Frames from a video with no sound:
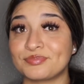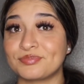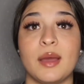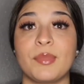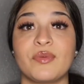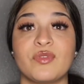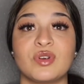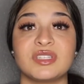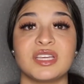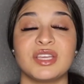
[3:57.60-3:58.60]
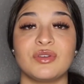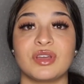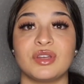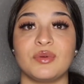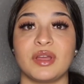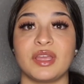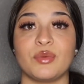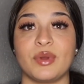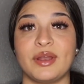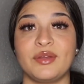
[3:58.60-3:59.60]
number 14, you could do a get
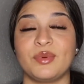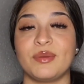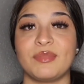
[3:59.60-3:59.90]
ready with